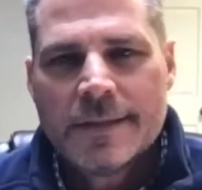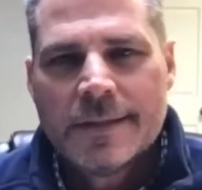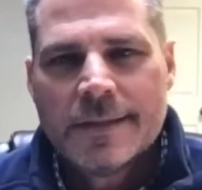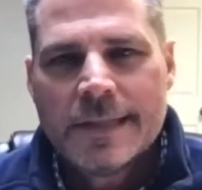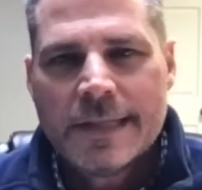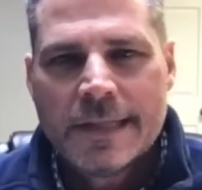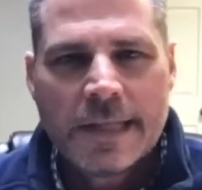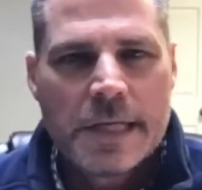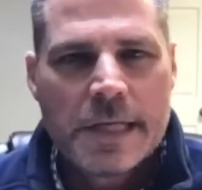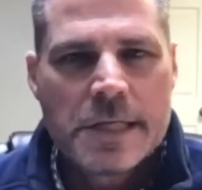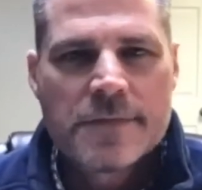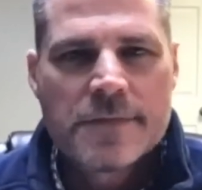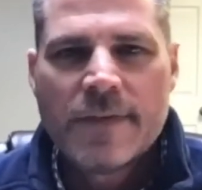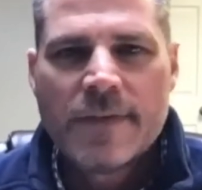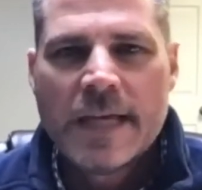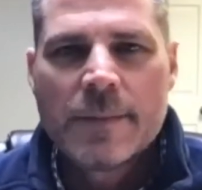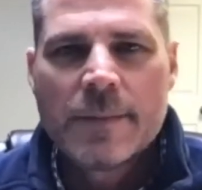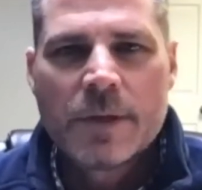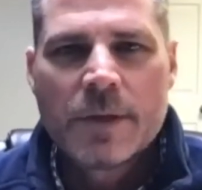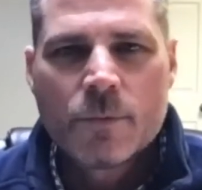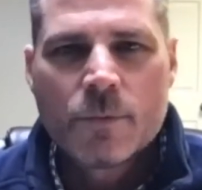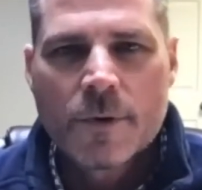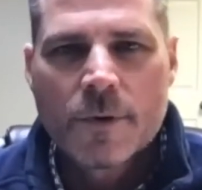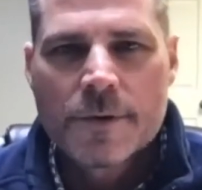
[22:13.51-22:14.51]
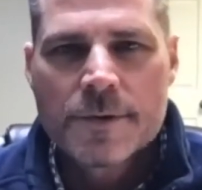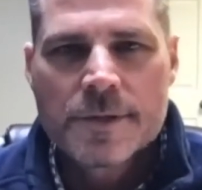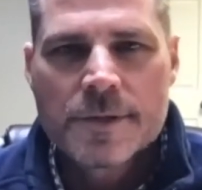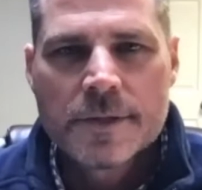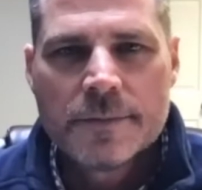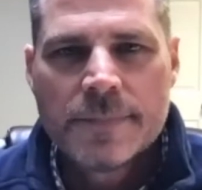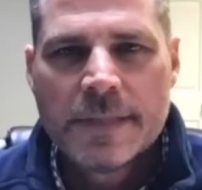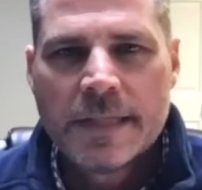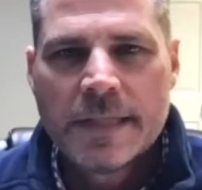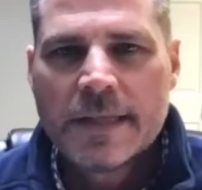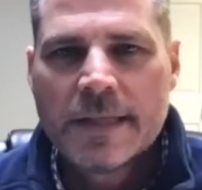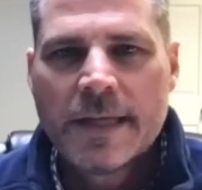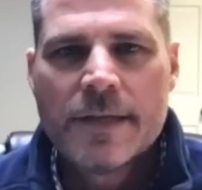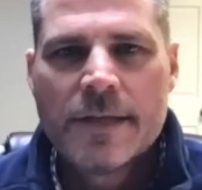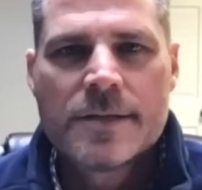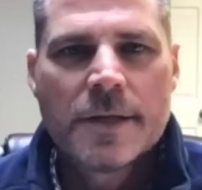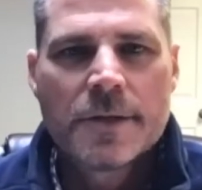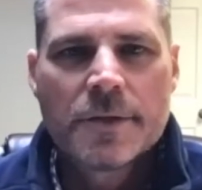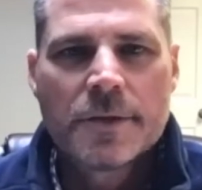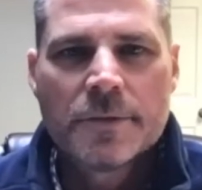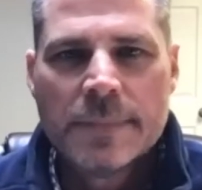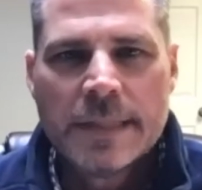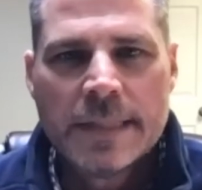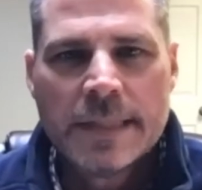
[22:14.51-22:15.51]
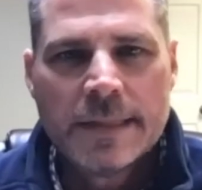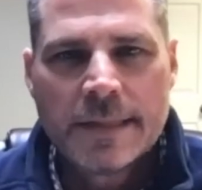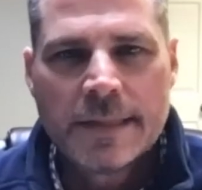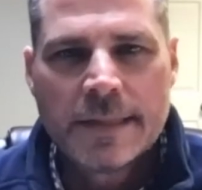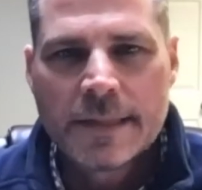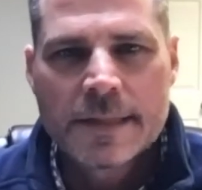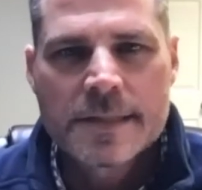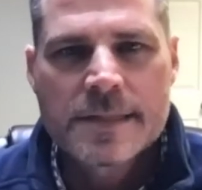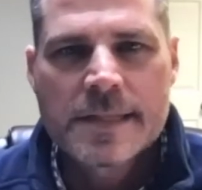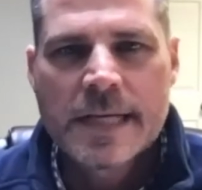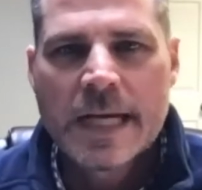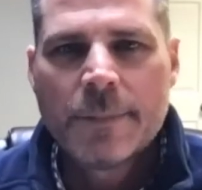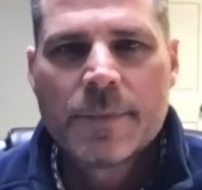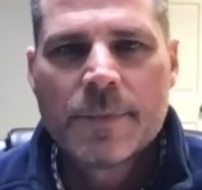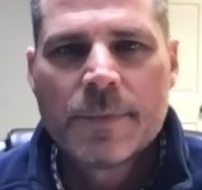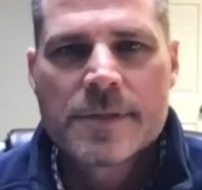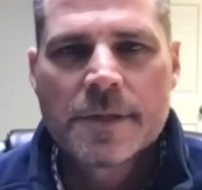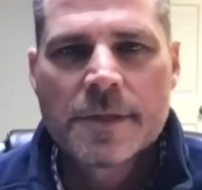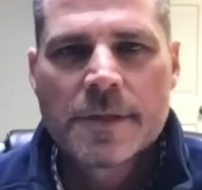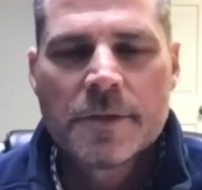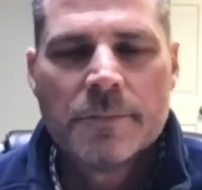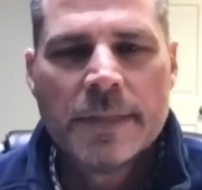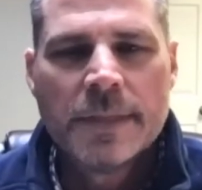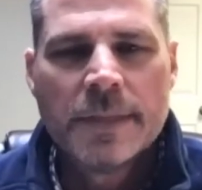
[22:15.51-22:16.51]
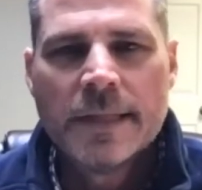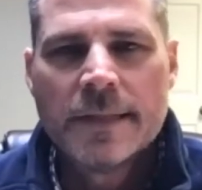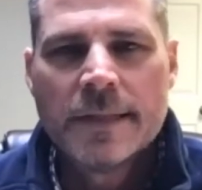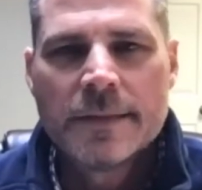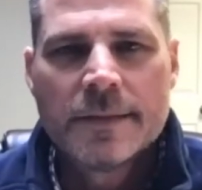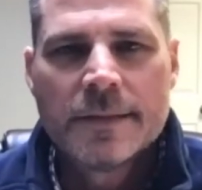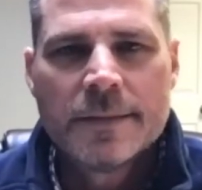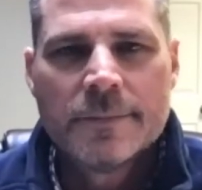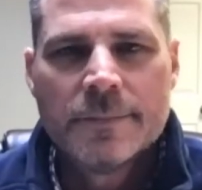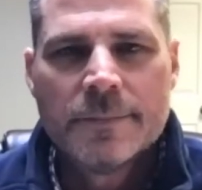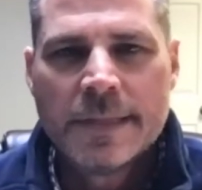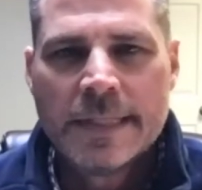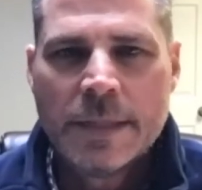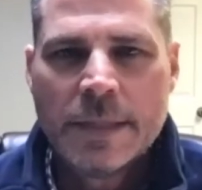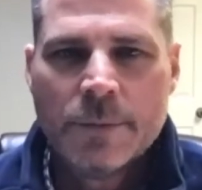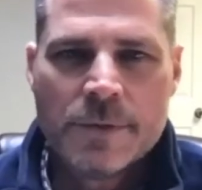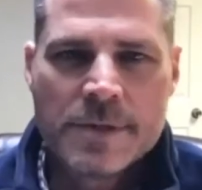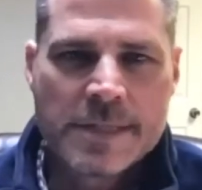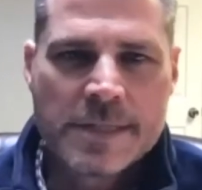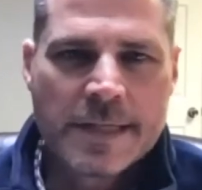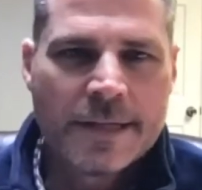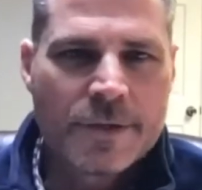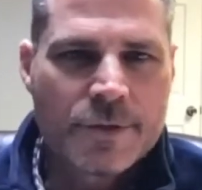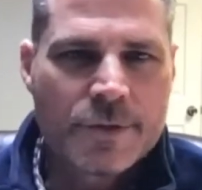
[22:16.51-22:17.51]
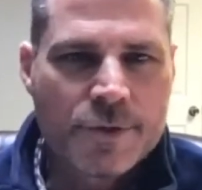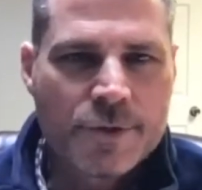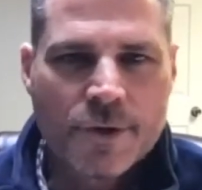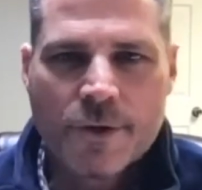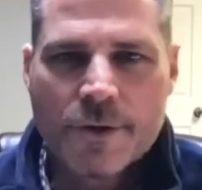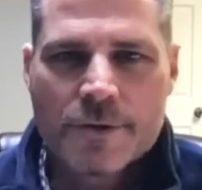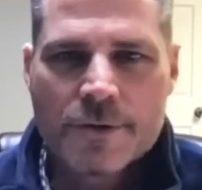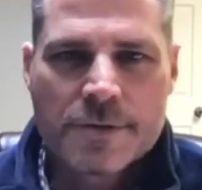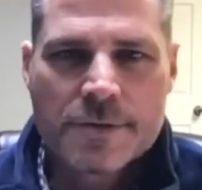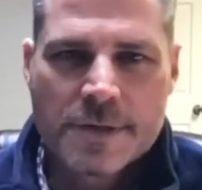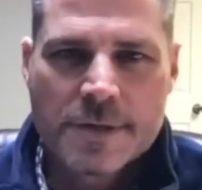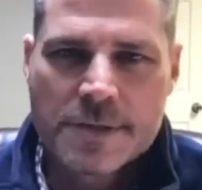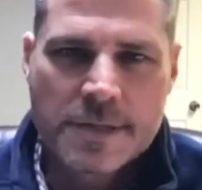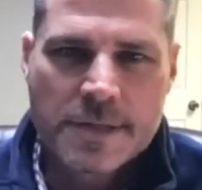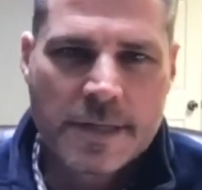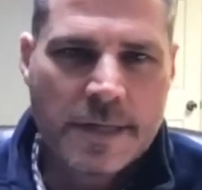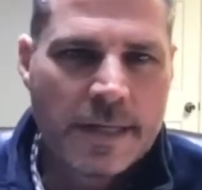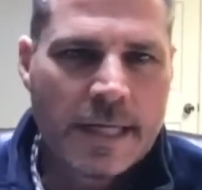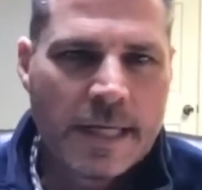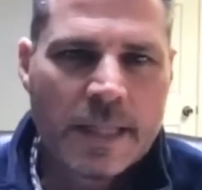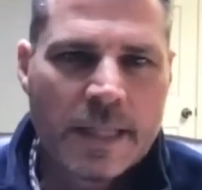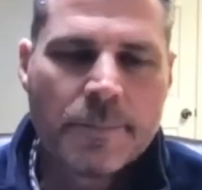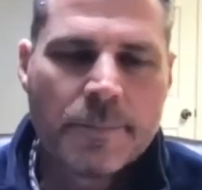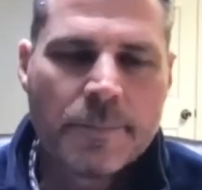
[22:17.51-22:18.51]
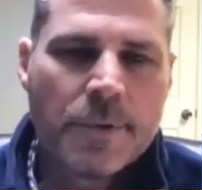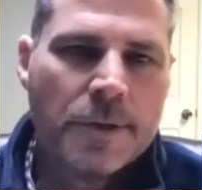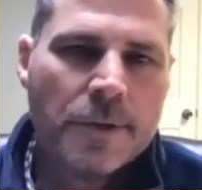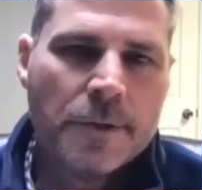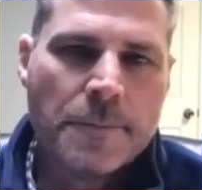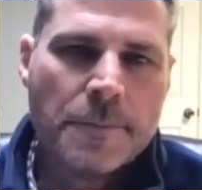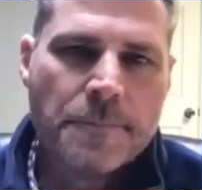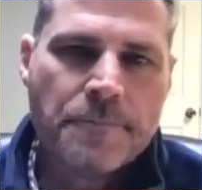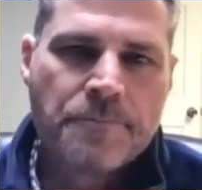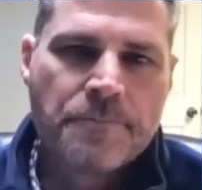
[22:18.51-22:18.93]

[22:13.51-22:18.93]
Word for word: He leads family worship. He leads other men and disciples other men, but he was in a church just sitting in the pew,